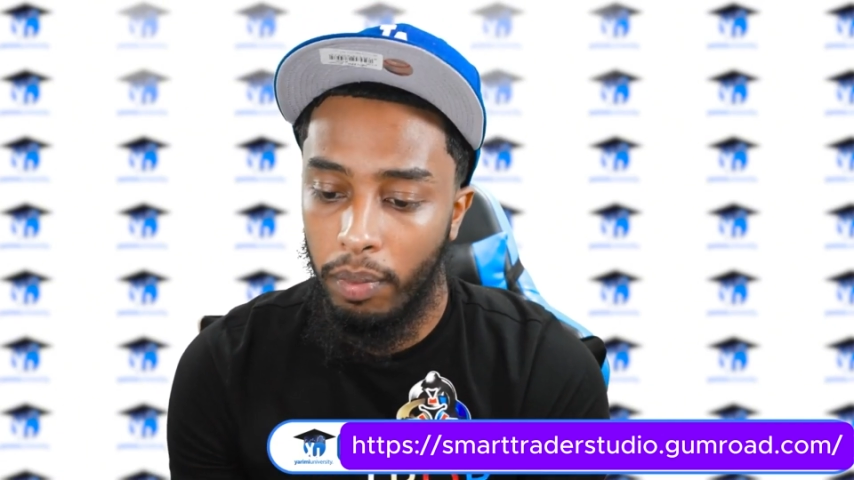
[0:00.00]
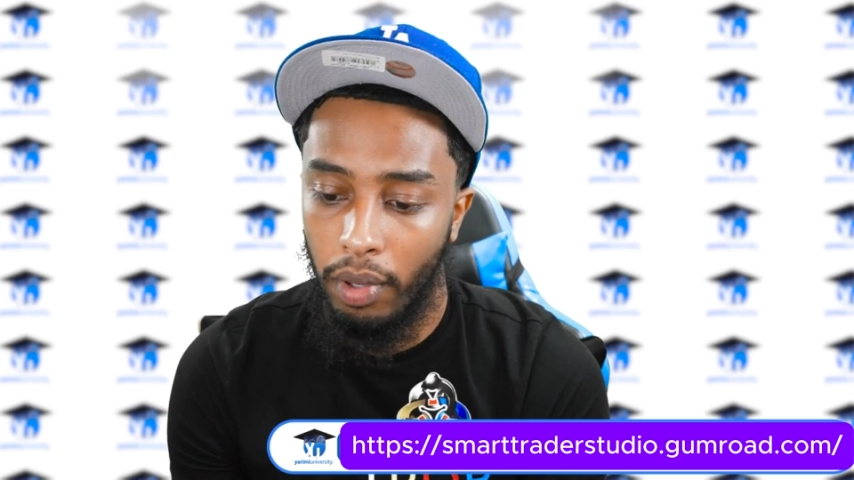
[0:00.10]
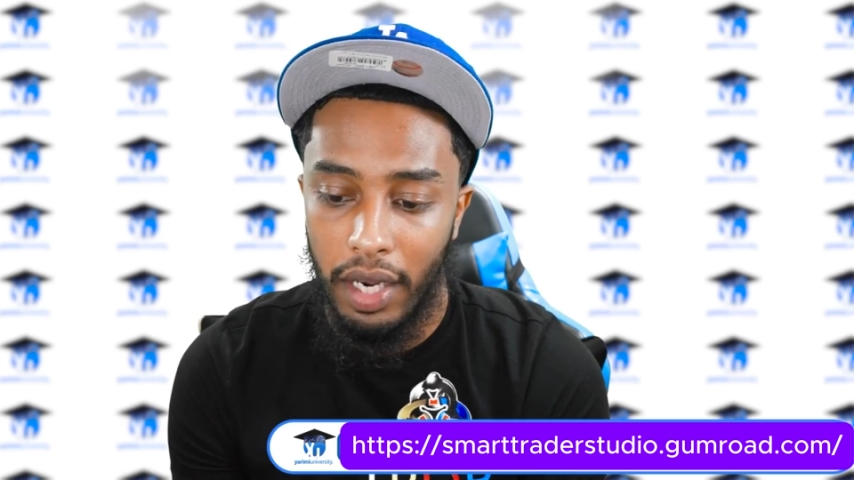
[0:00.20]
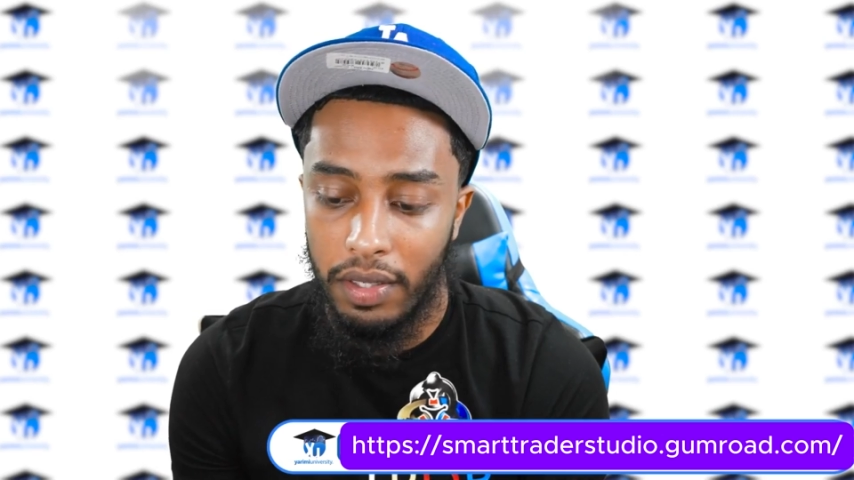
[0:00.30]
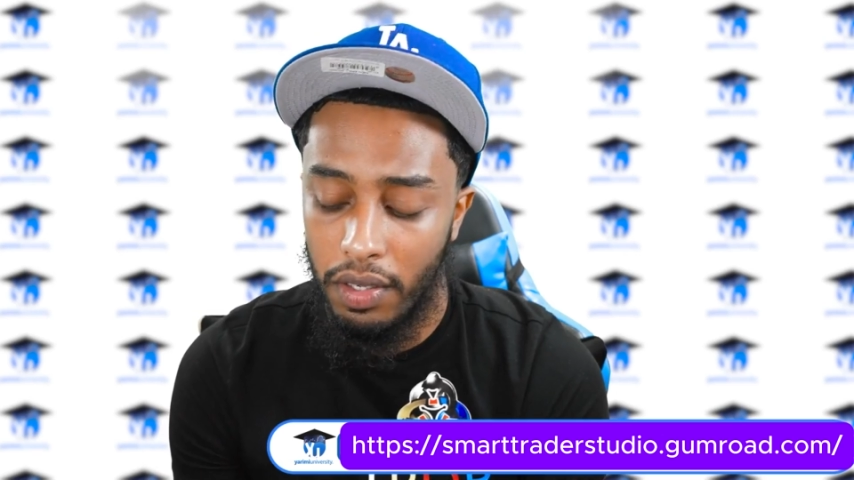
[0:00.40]

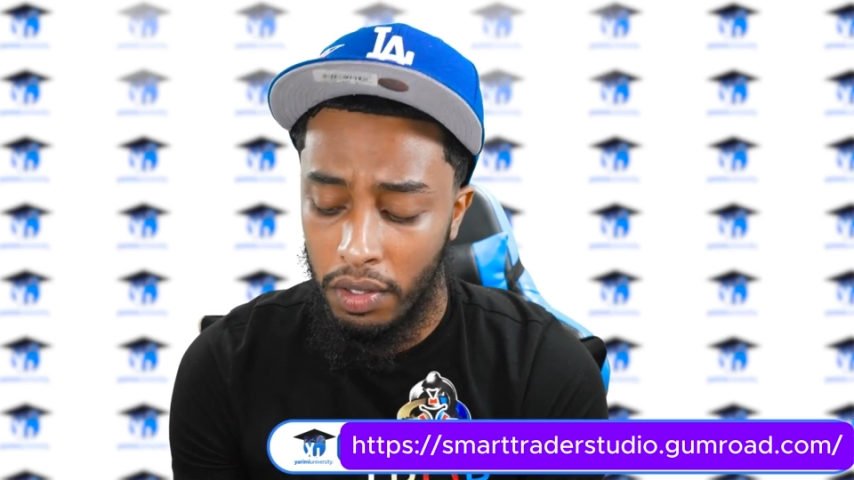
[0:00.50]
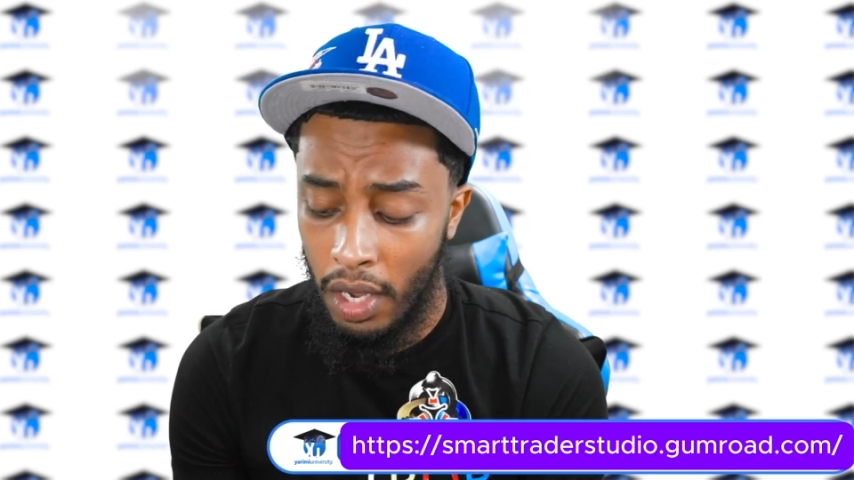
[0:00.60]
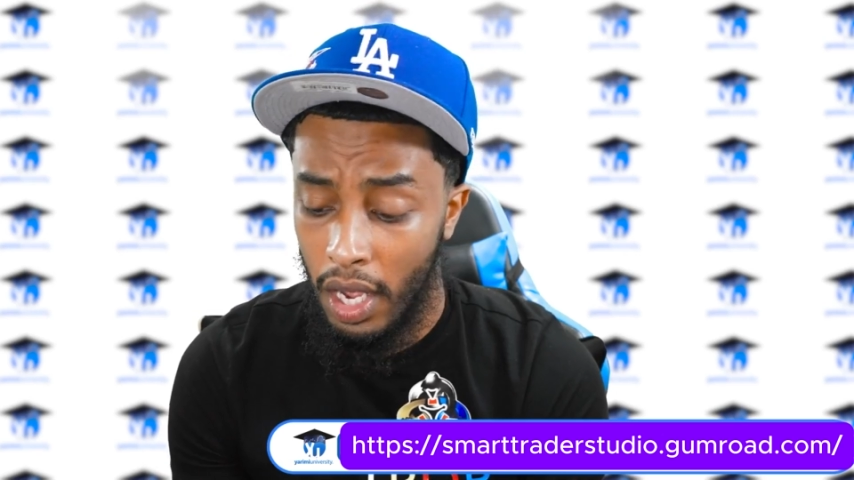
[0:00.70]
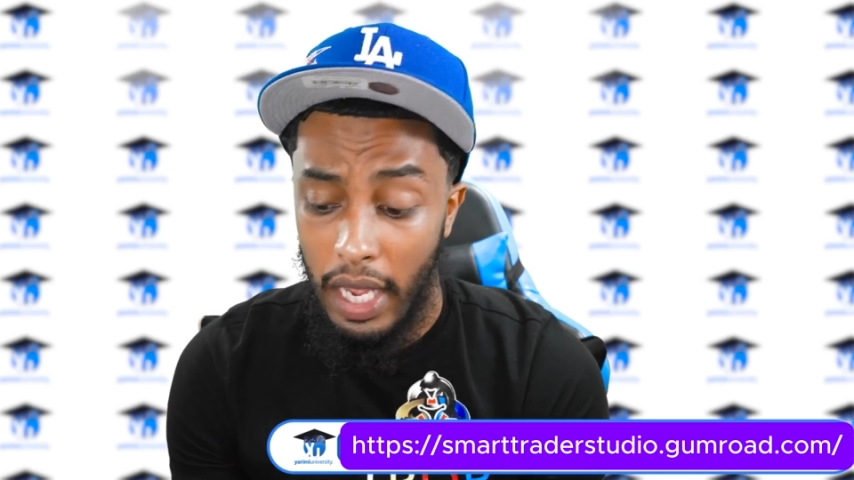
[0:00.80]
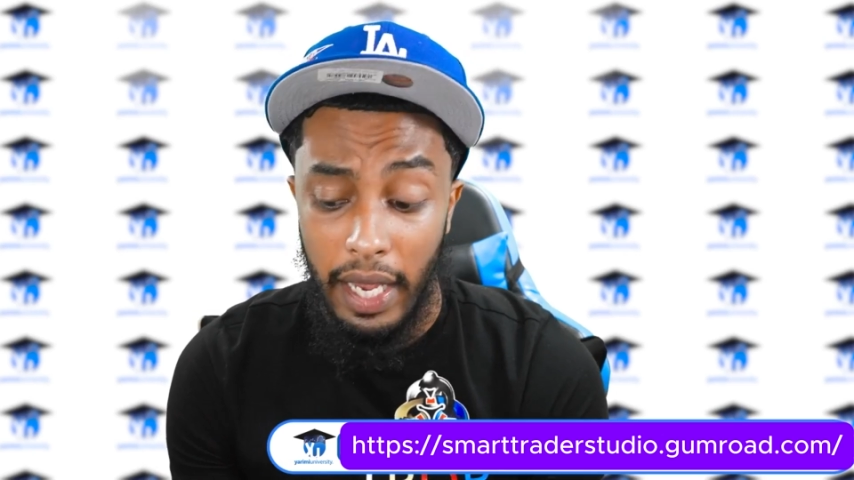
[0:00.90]
price has
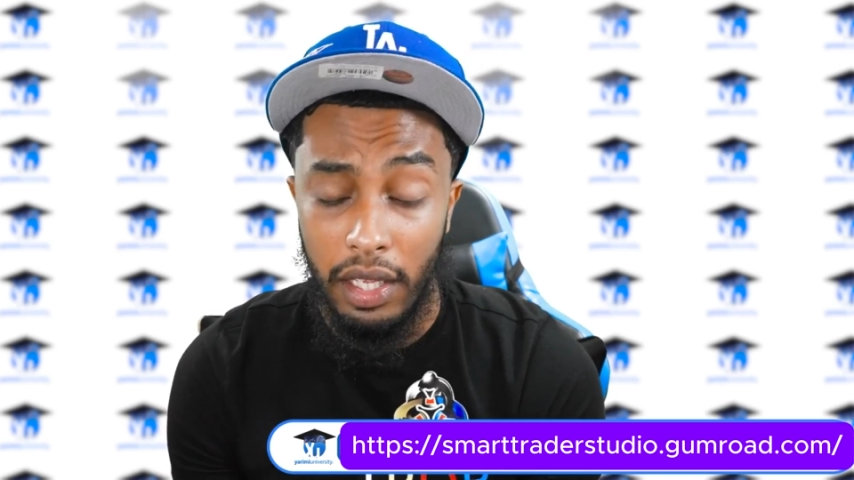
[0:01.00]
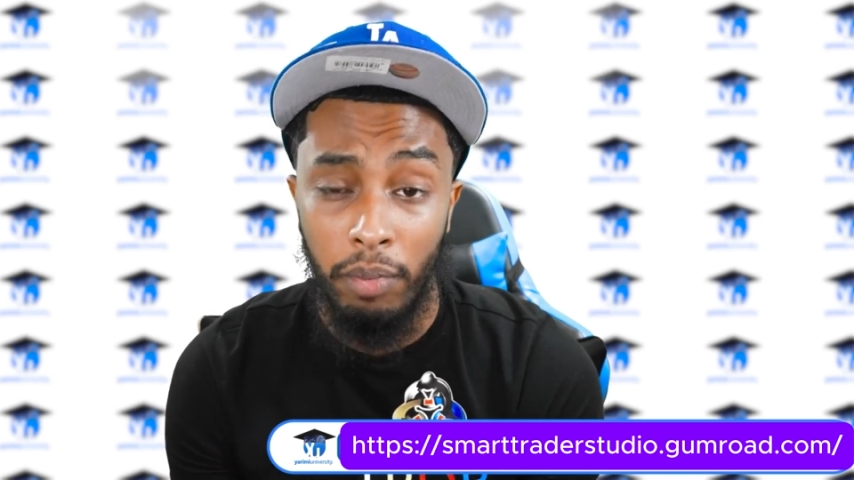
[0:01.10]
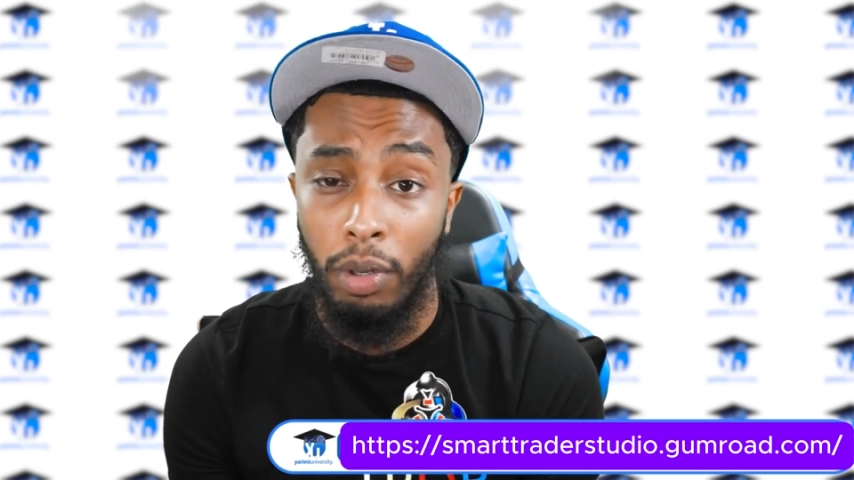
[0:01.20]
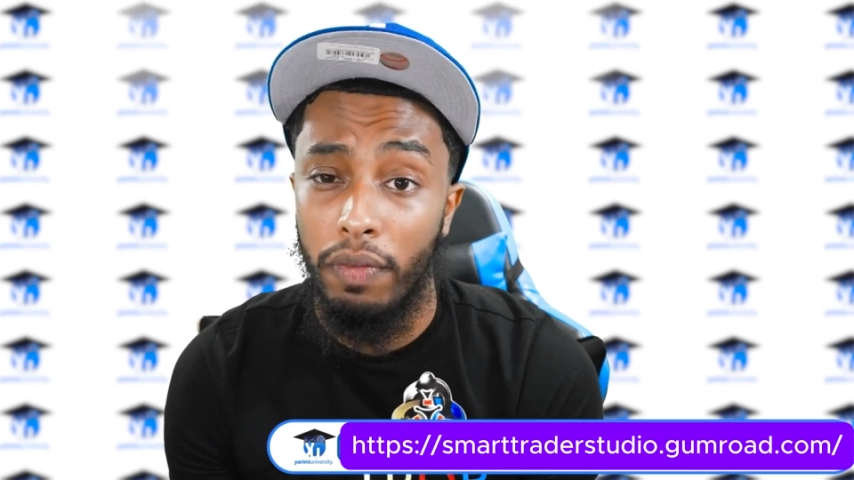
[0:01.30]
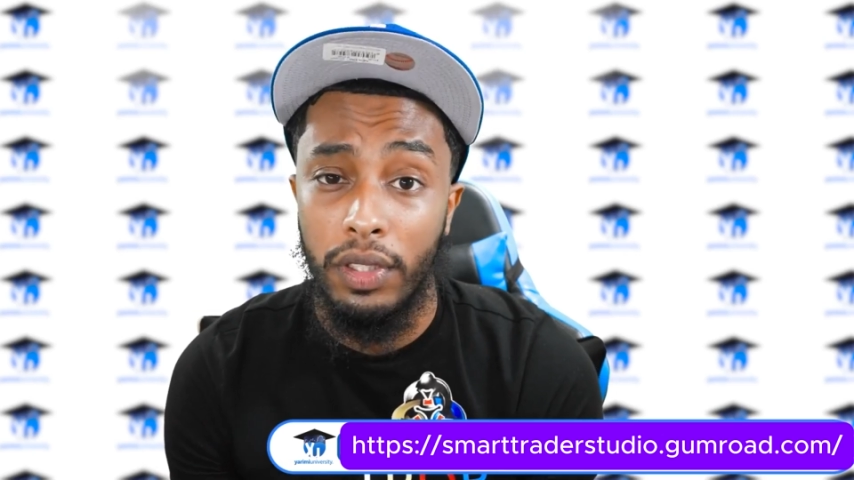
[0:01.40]
hit their
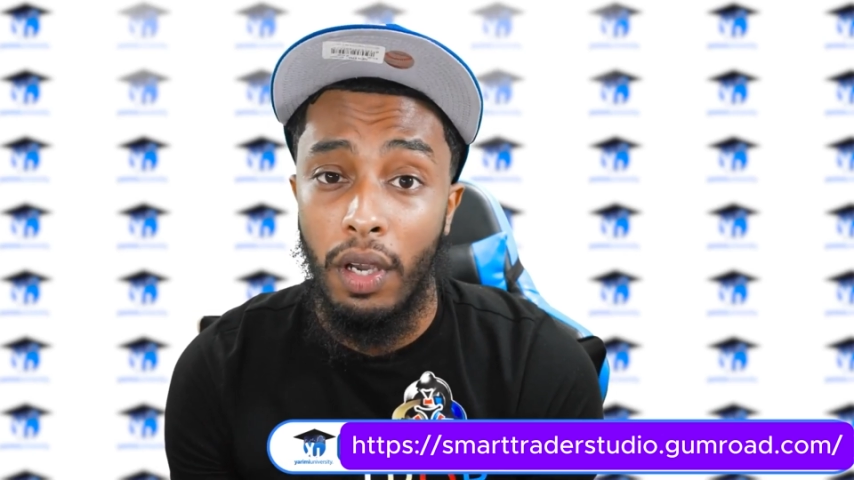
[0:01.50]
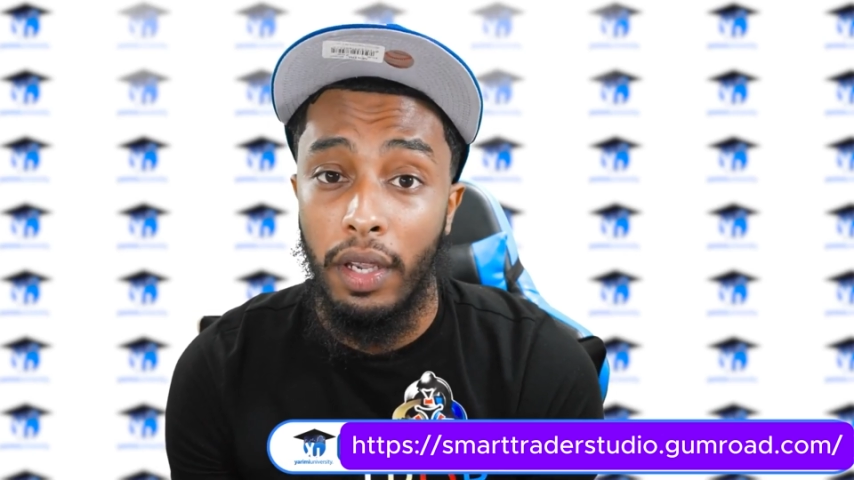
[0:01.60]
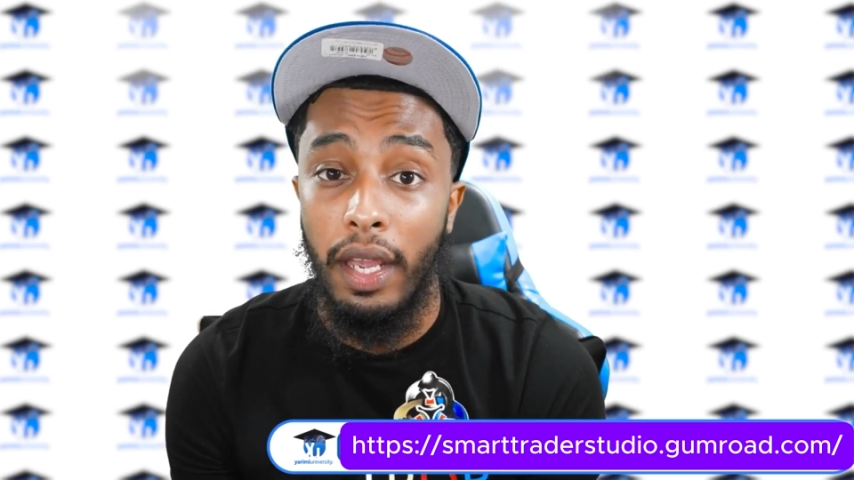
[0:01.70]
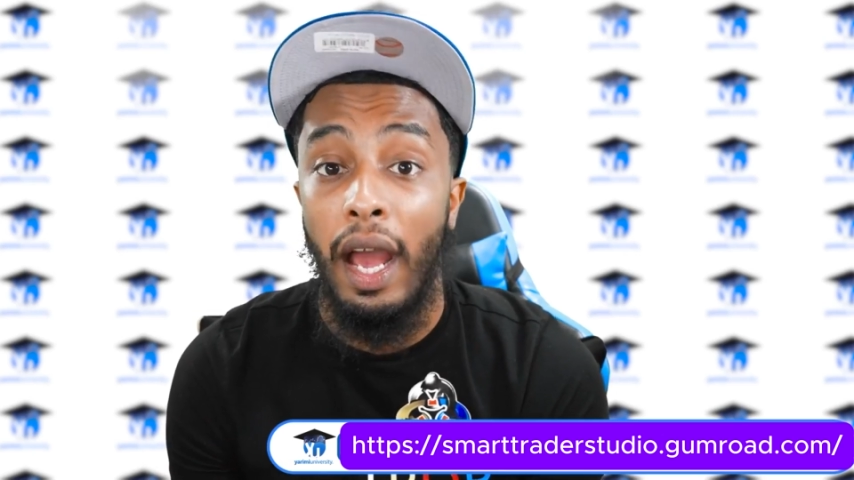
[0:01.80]
profit target.